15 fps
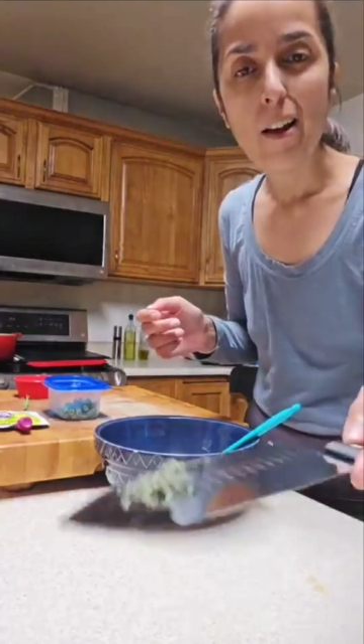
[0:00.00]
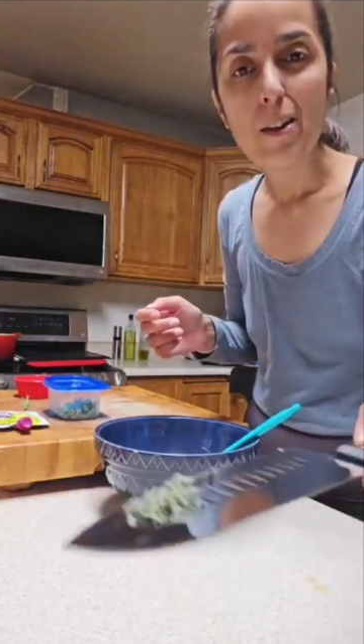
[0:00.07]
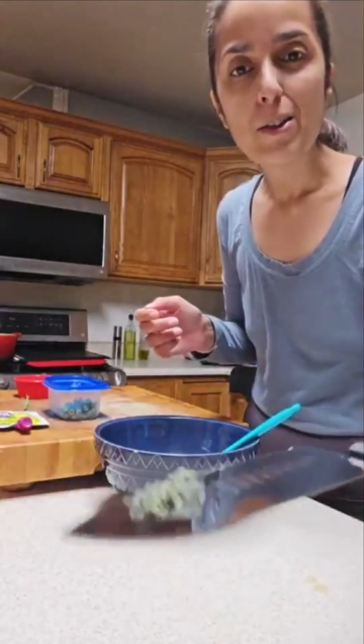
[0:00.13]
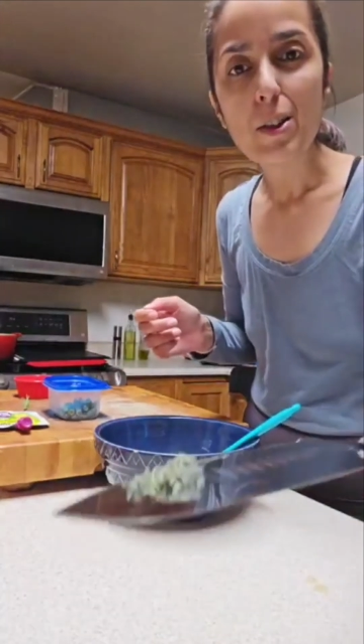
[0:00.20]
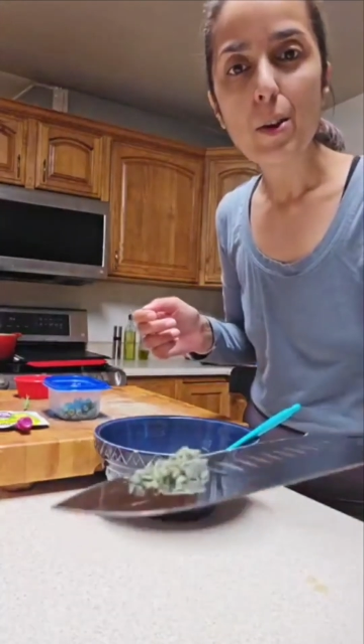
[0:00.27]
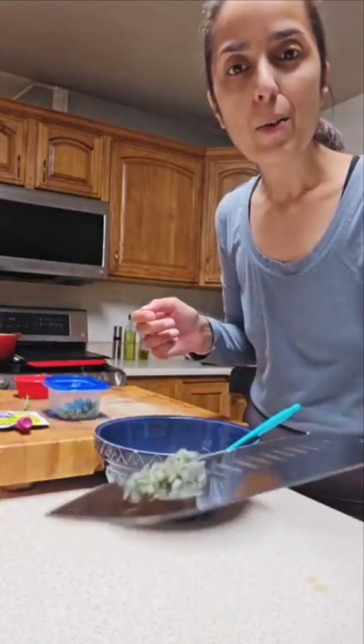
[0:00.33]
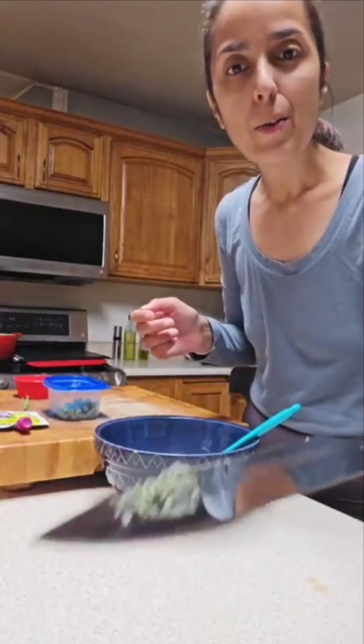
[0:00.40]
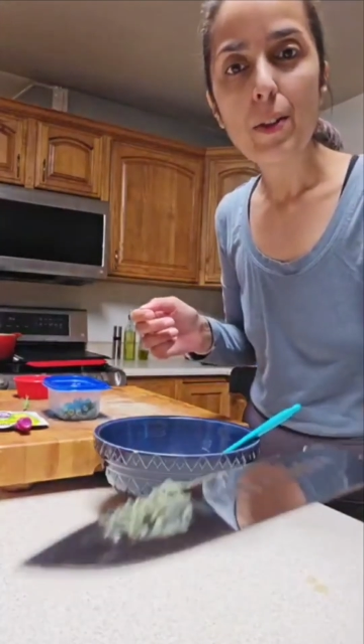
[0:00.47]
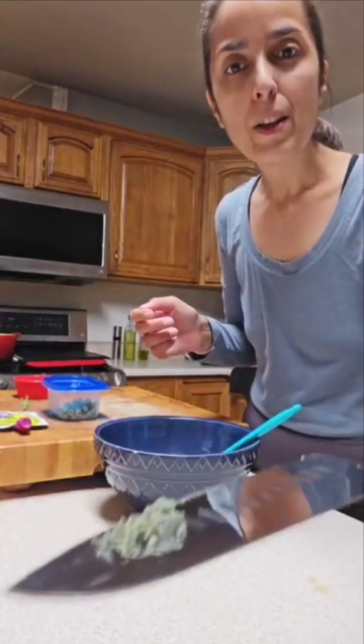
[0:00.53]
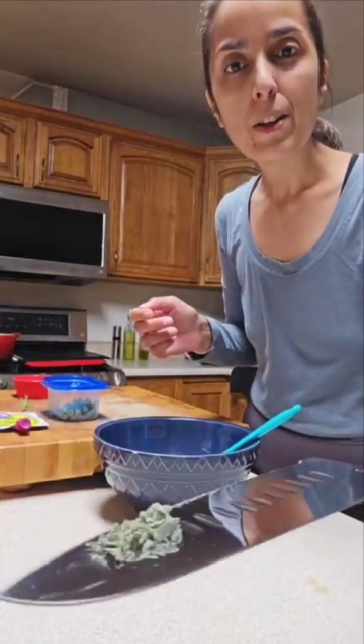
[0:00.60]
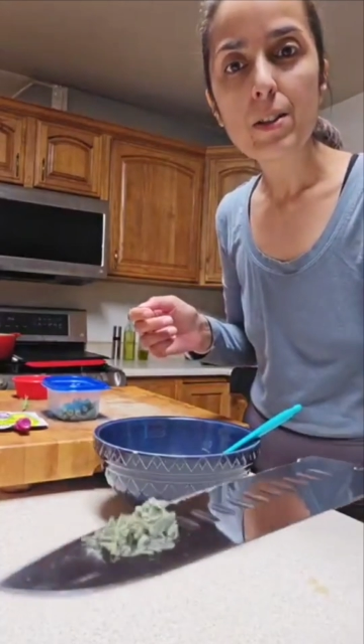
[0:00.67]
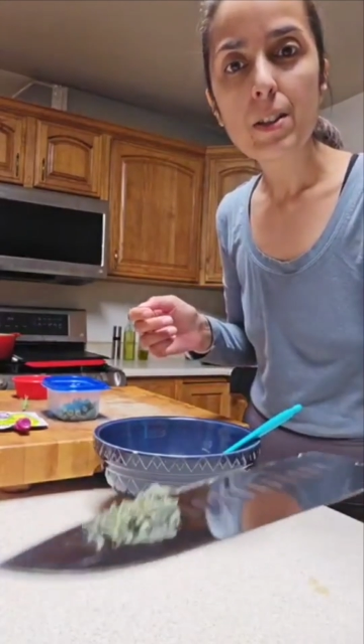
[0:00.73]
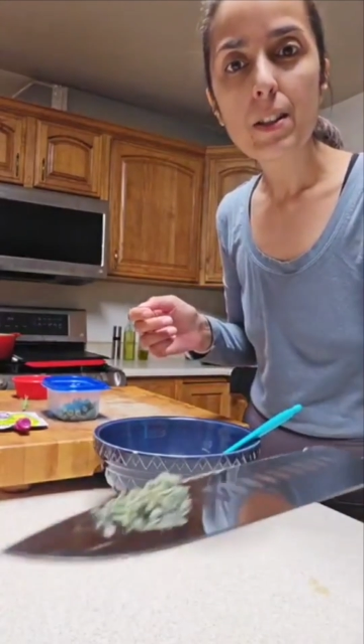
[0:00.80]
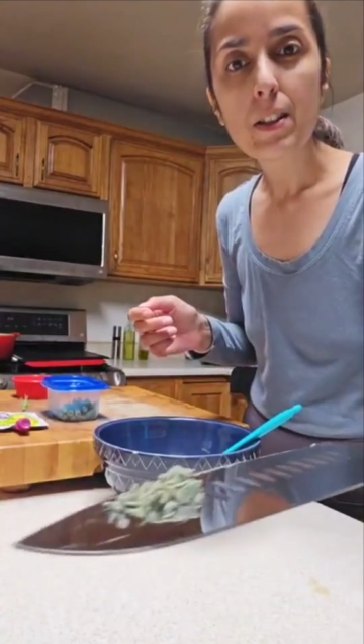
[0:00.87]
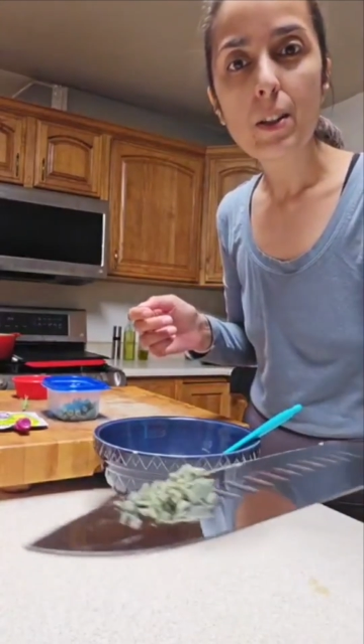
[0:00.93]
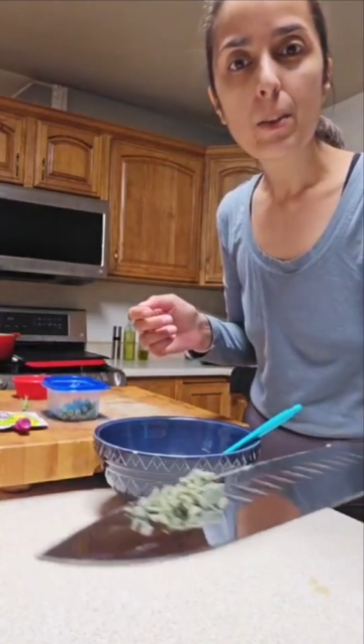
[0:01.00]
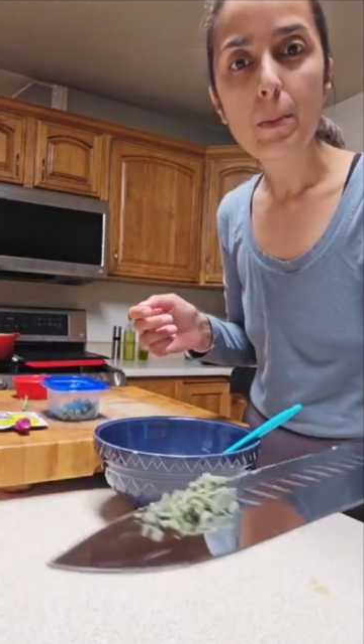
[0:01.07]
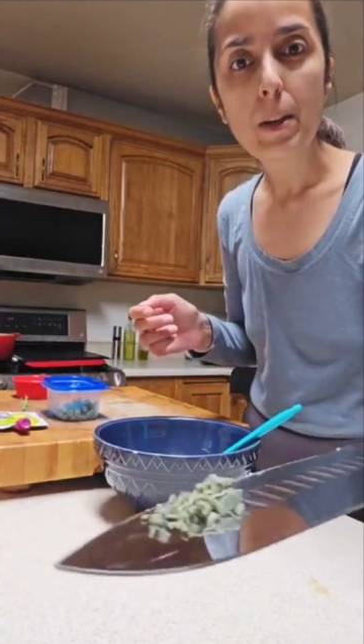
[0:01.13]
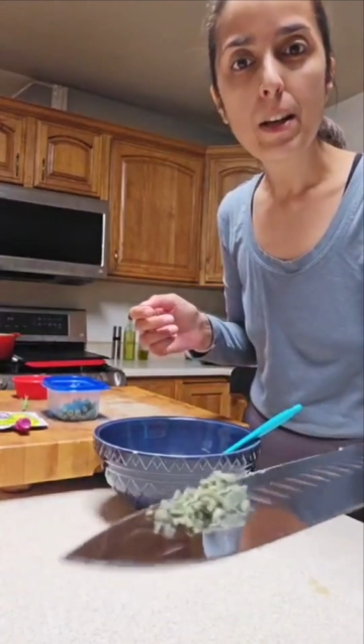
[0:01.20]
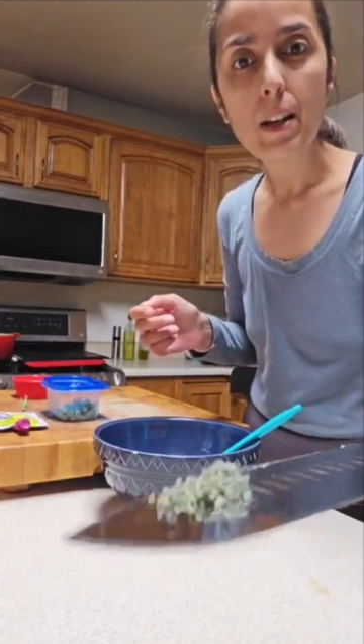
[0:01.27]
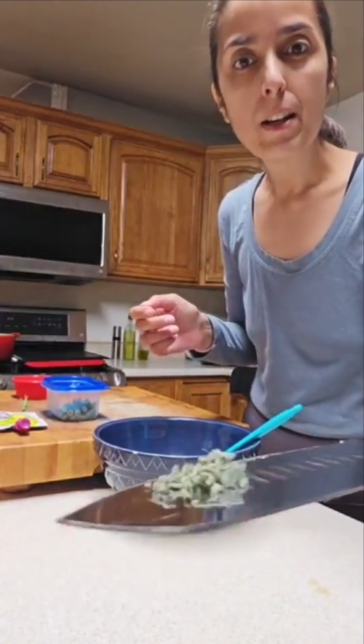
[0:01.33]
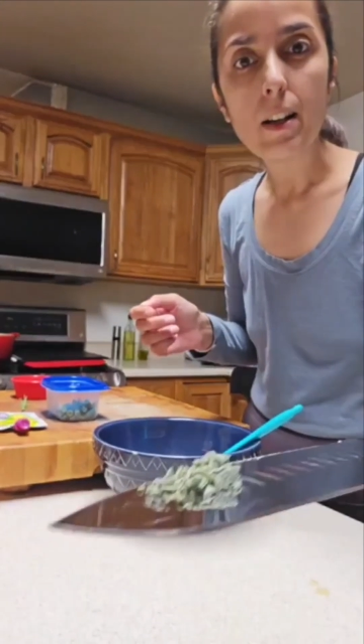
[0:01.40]
So there's a little
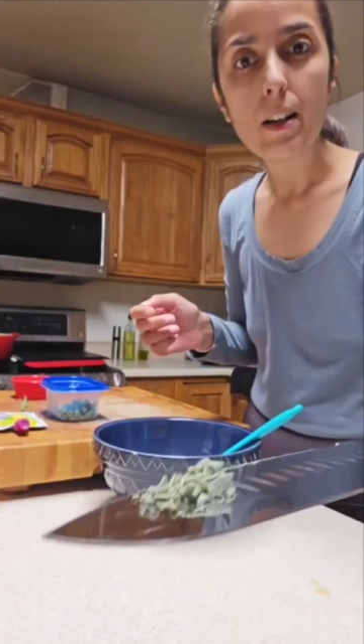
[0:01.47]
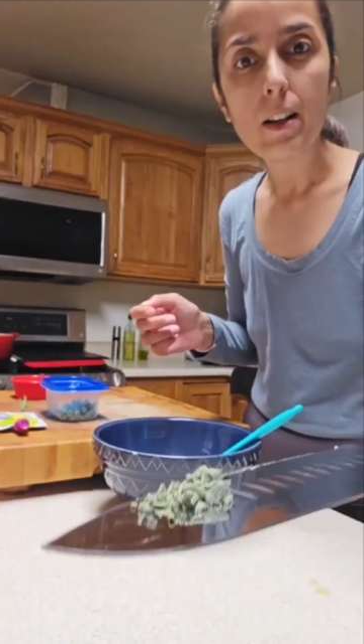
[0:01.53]
bit